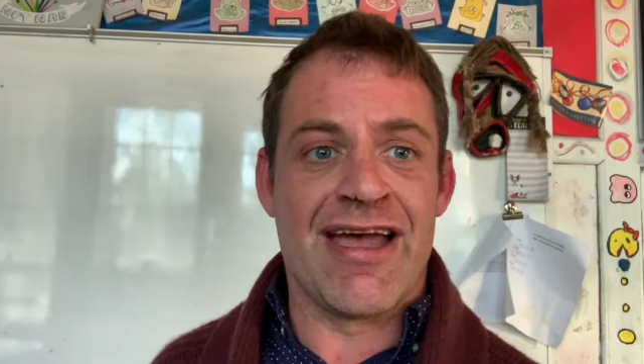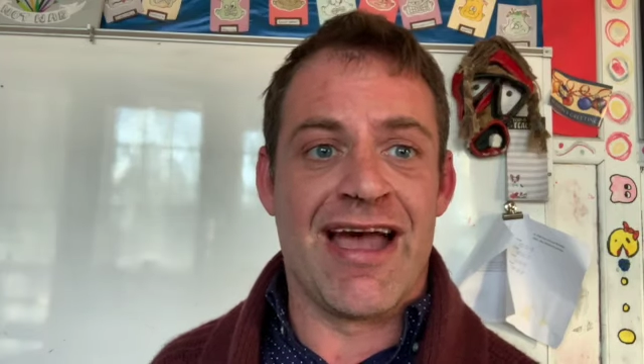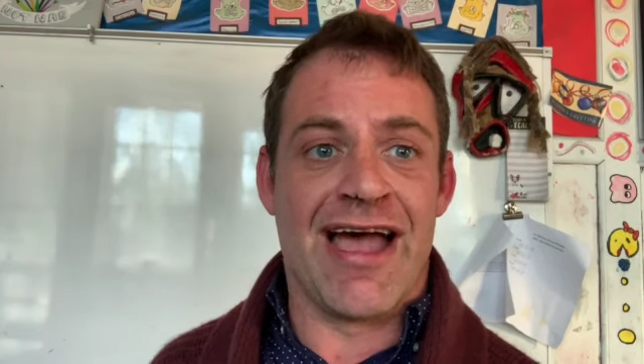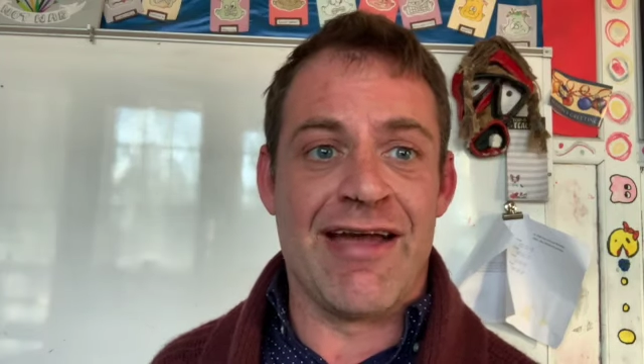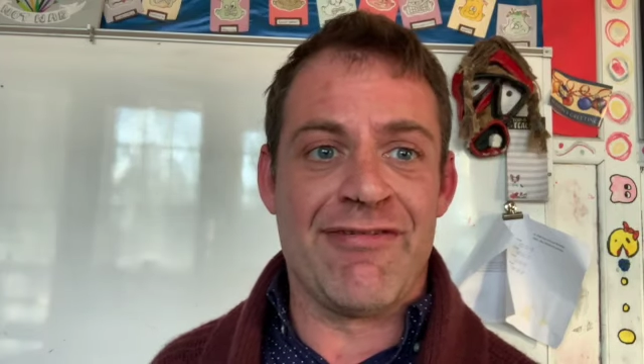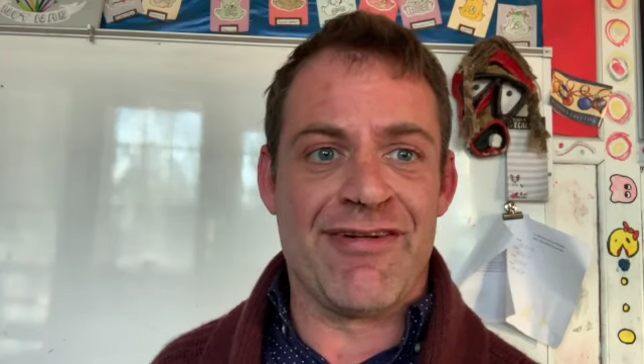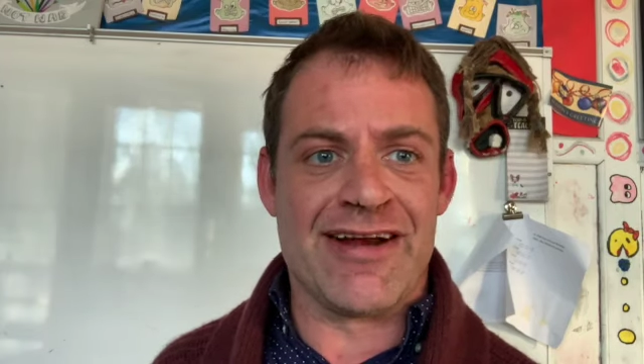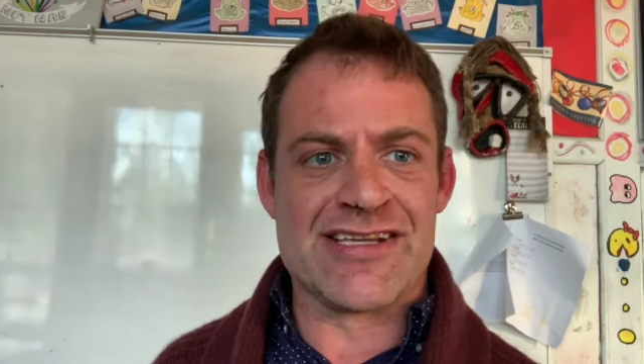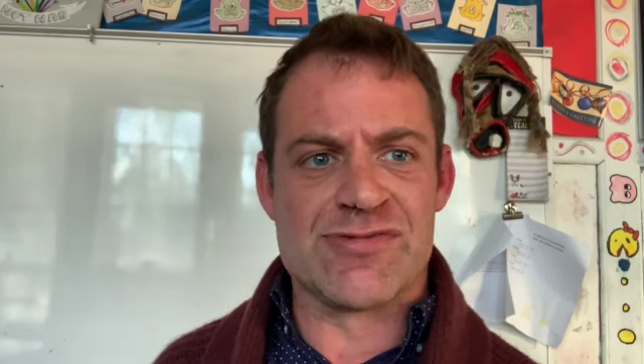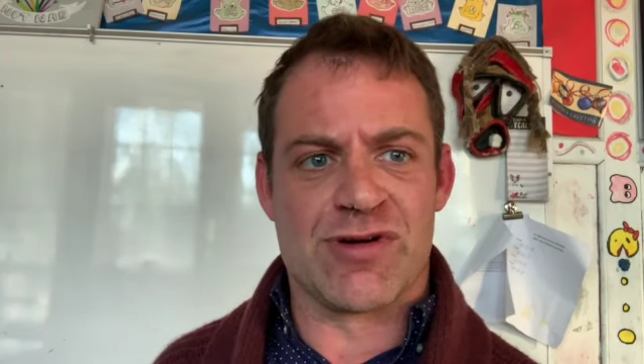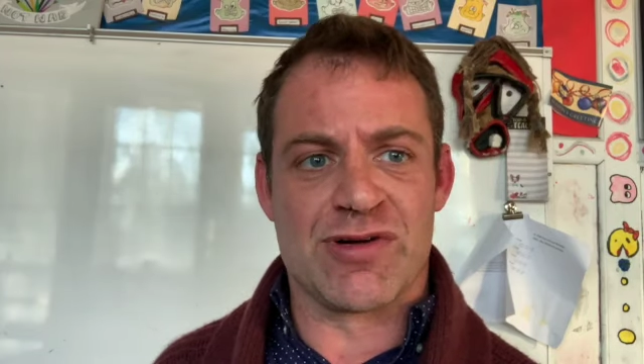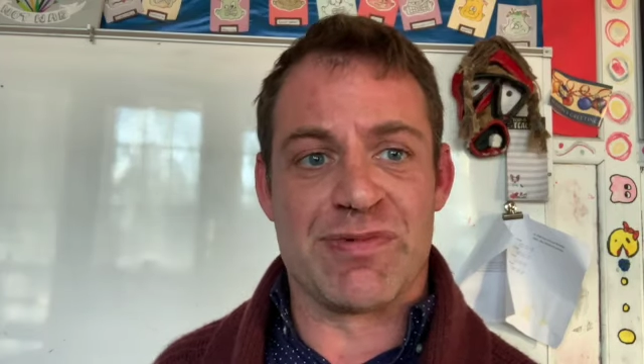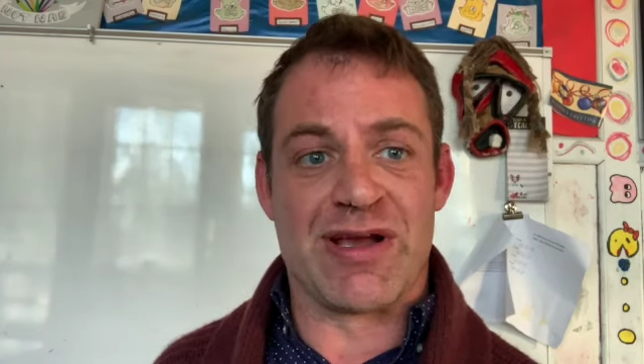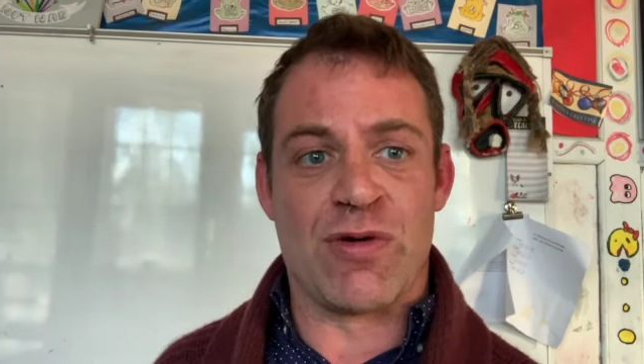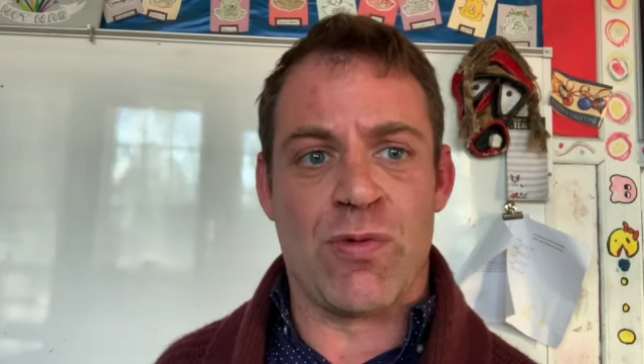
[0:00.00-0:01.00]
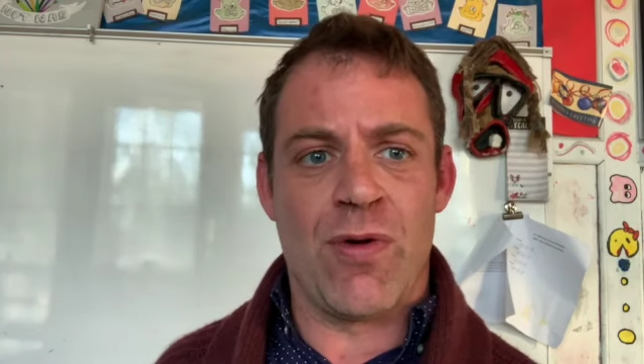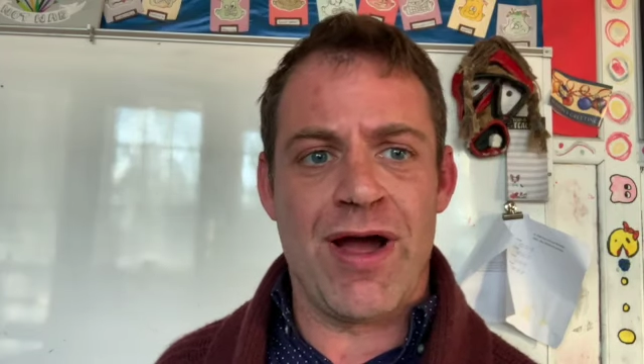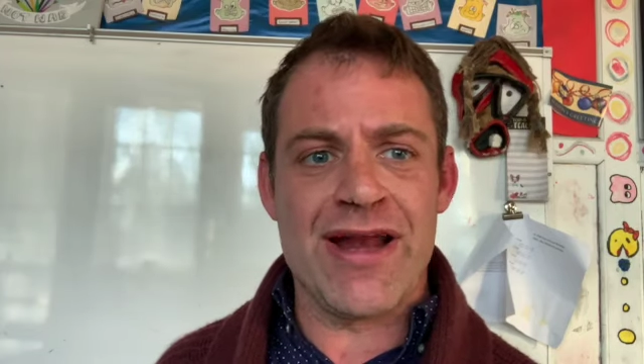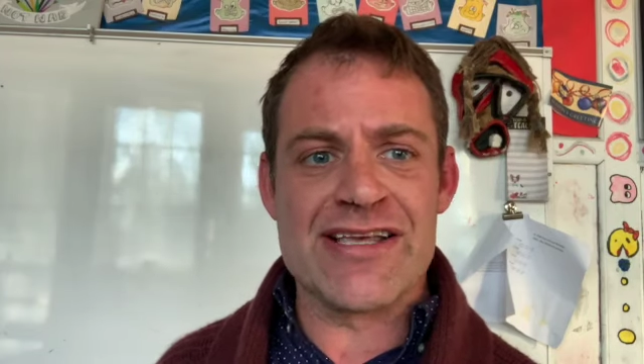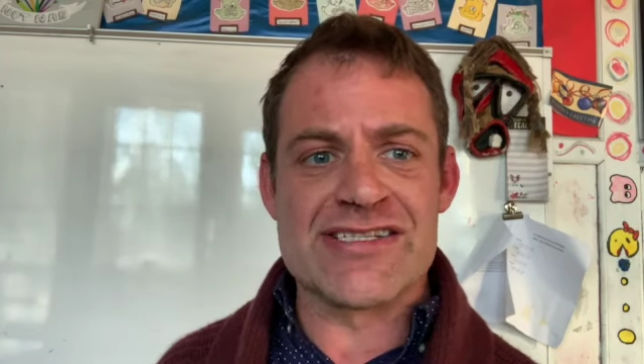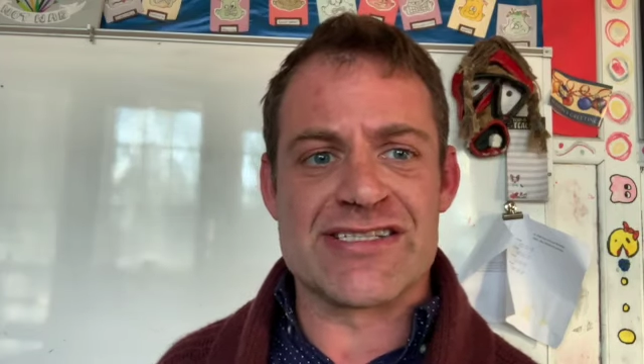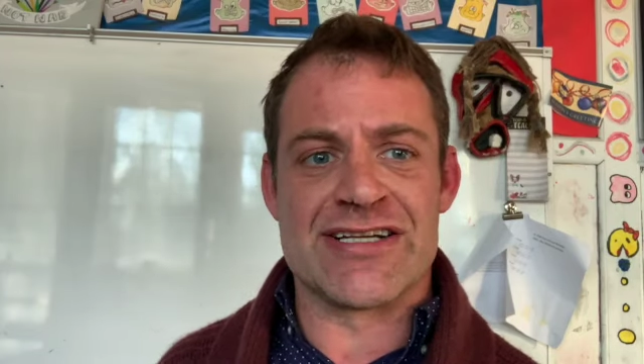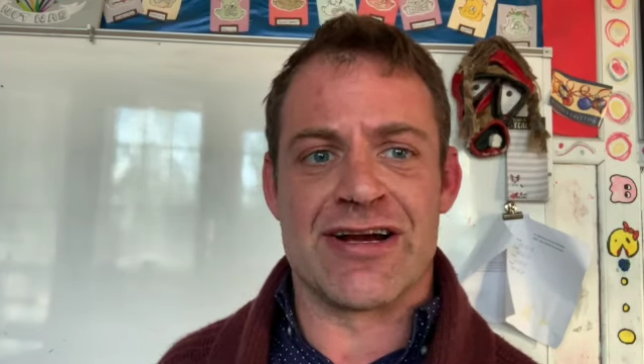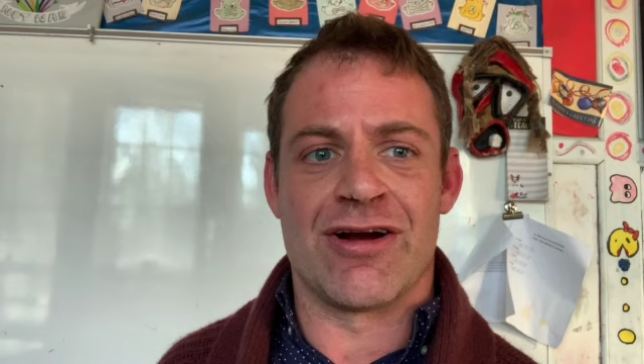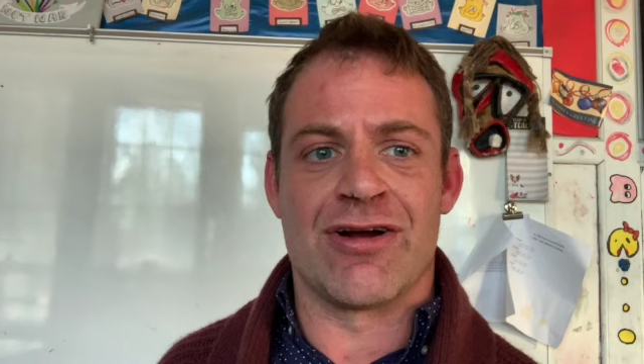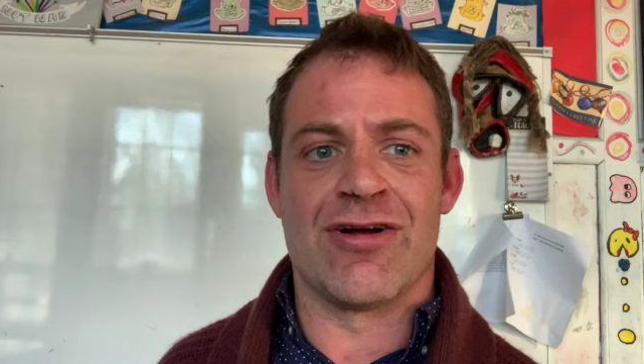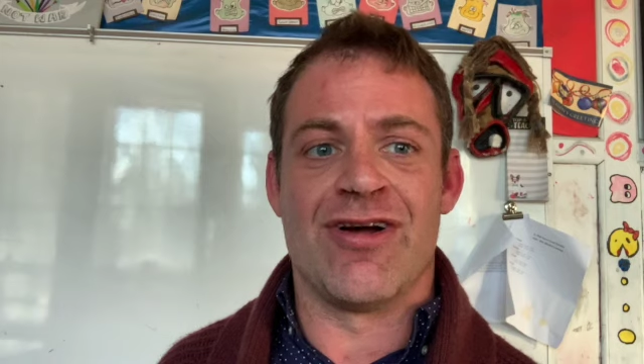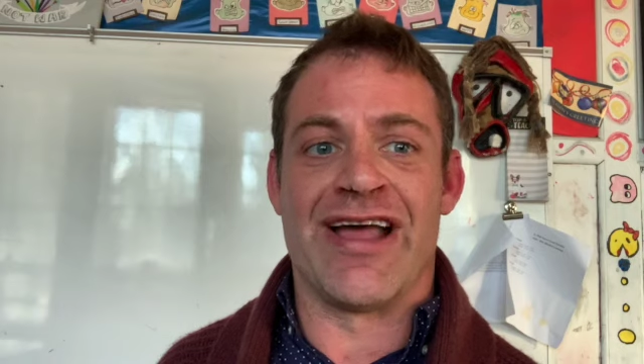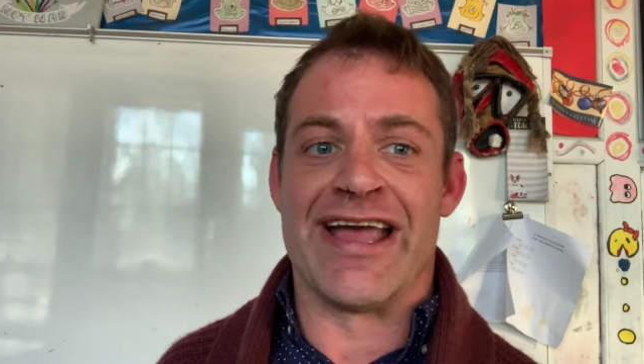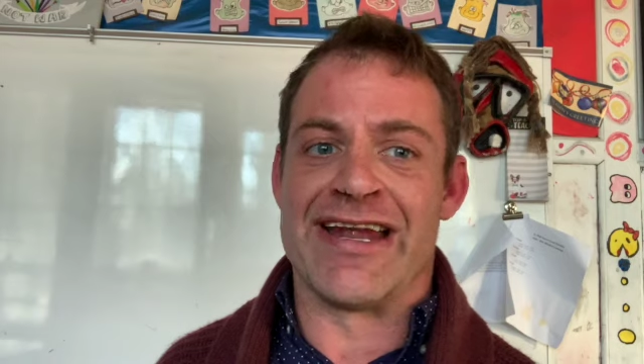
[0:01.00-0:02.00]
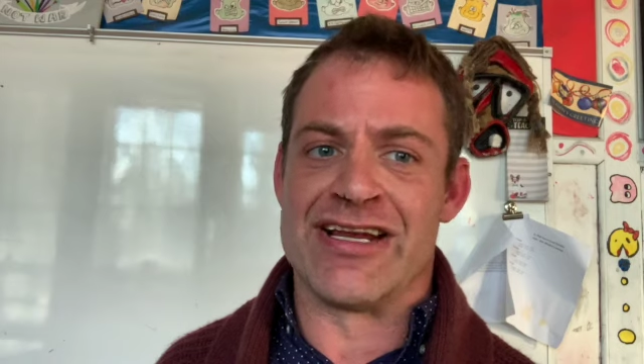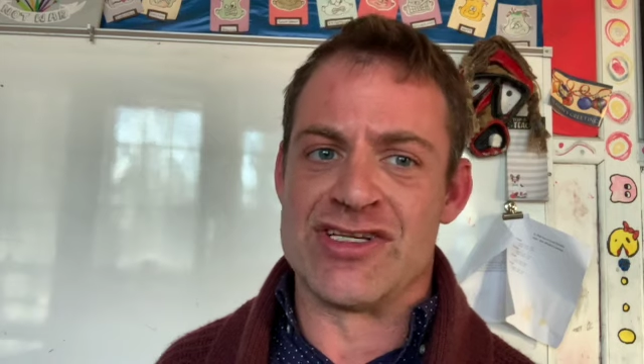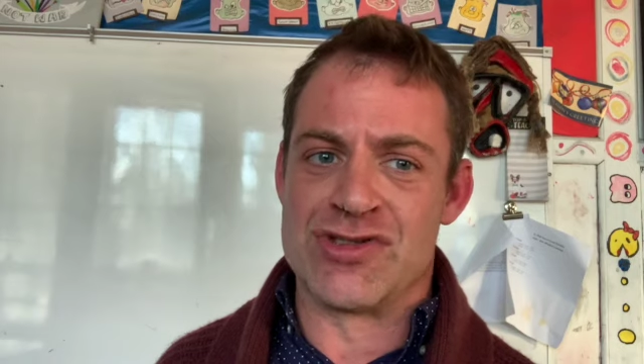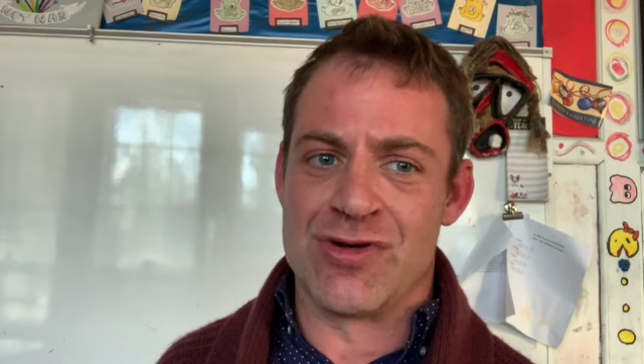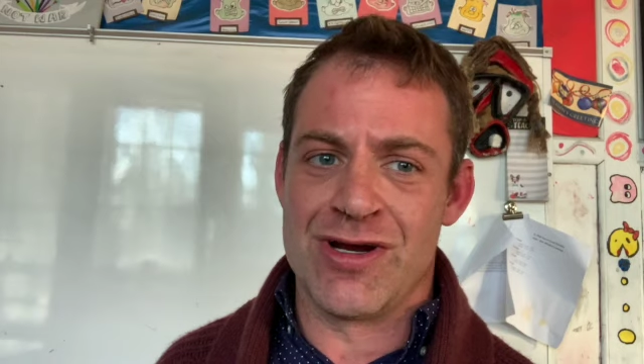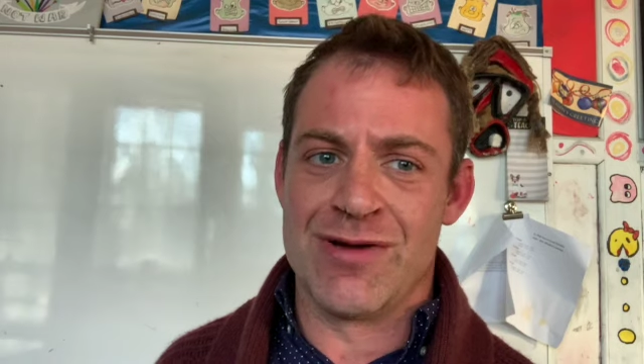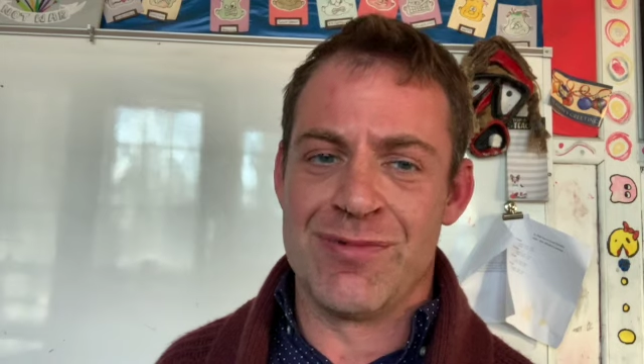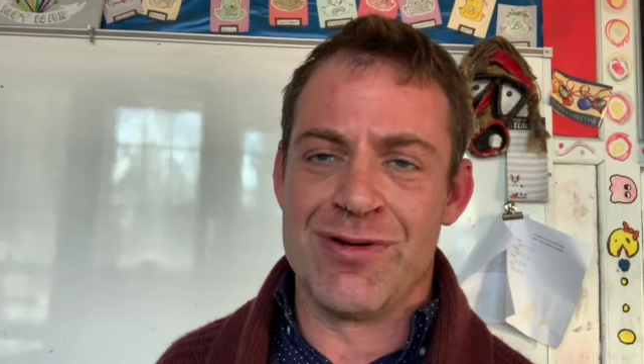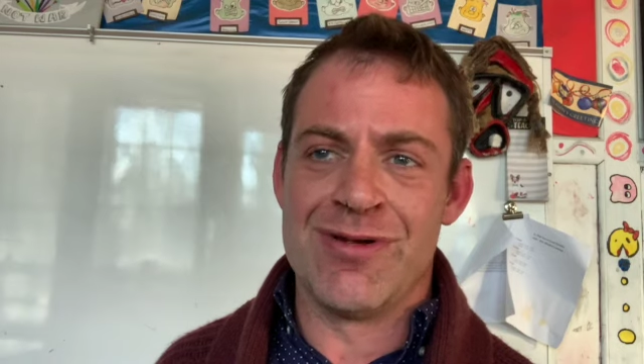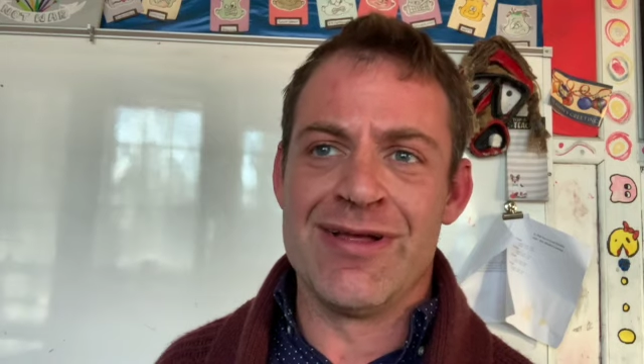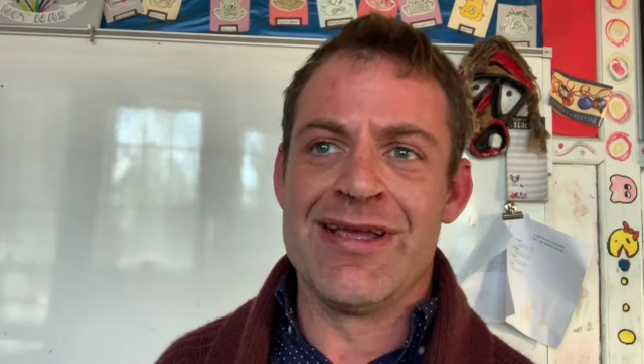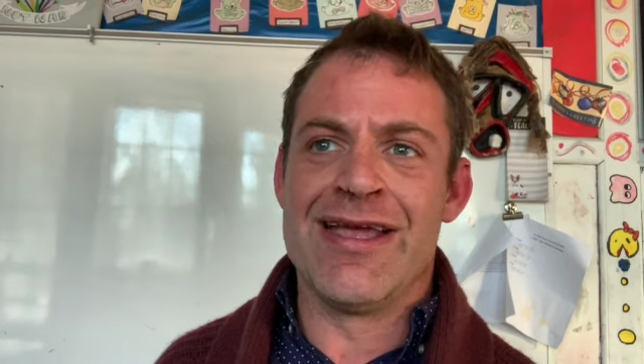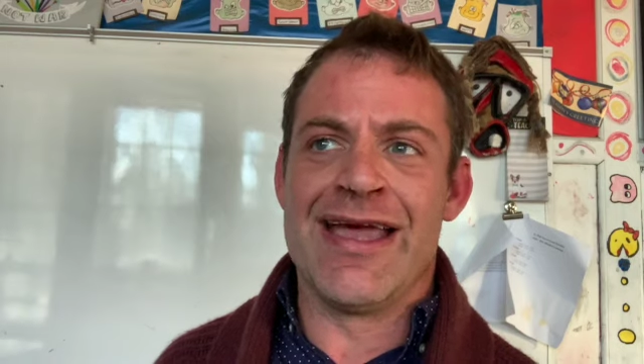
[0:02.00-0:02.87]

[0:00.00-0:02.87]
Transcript: I find his work to be quite hysterical and enjoyable